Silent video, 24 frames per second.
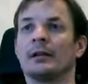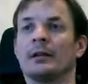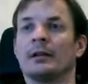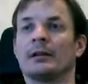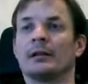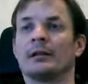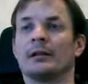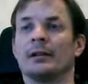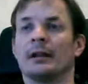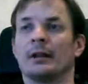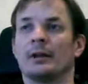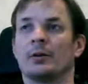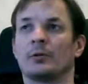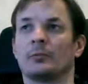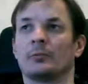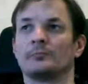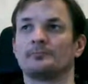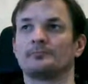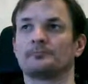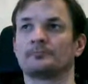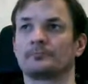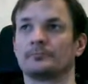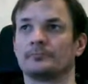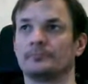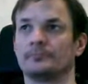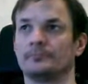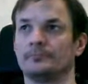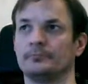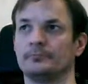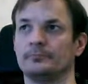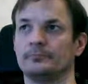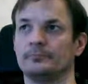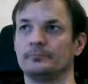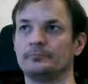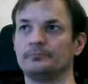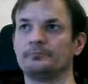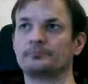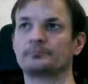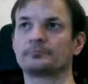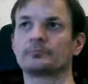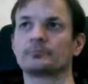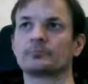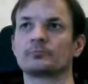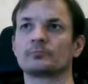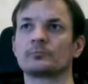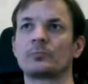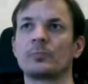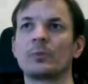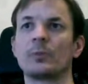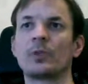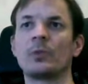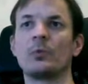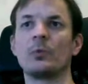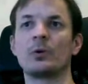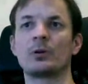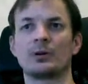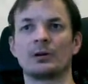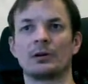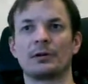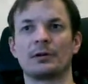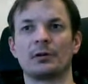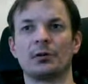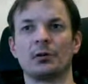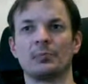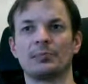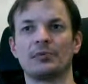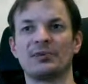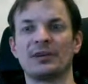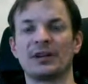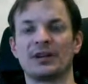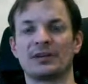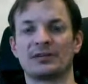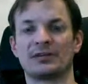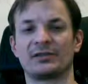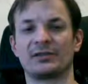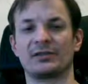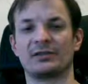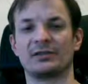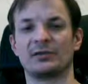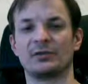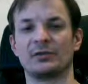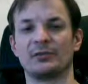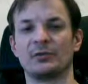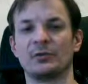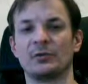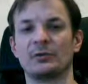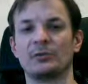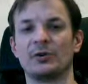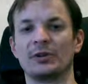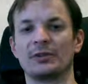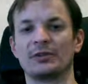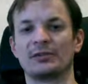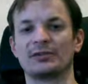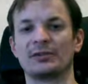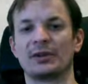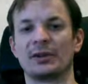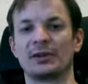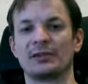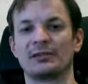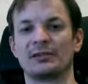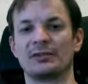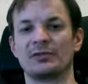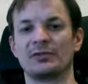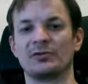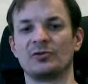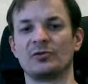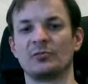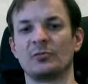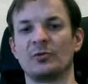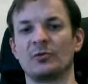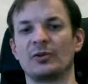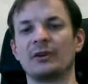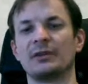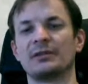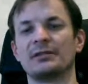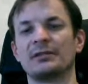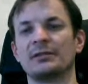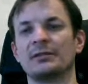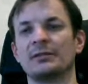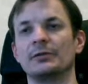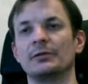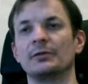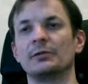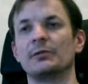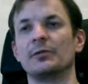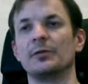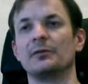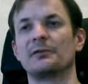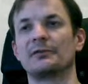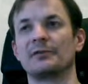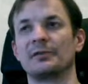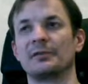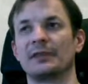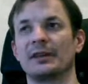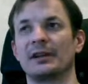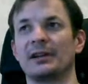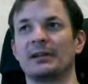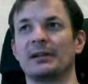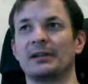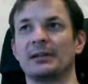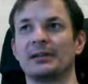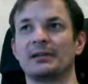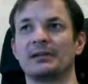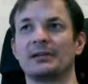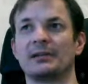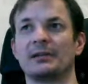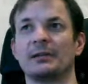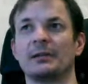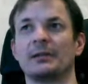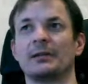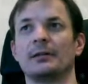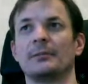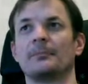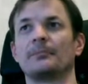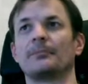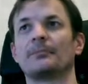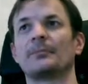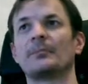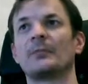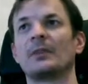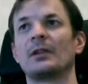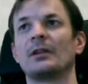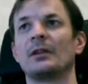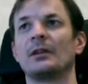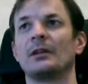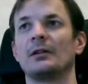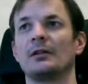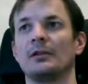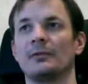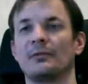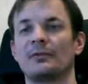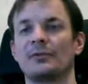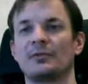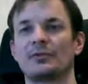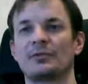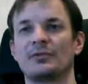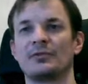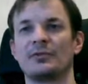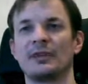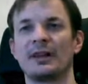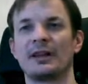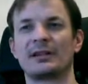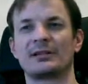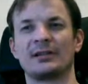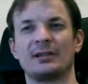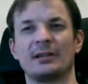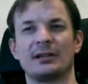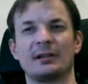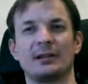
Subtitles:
Now, what are the objections if you bring science into morality? You often hear is the first reaction, and that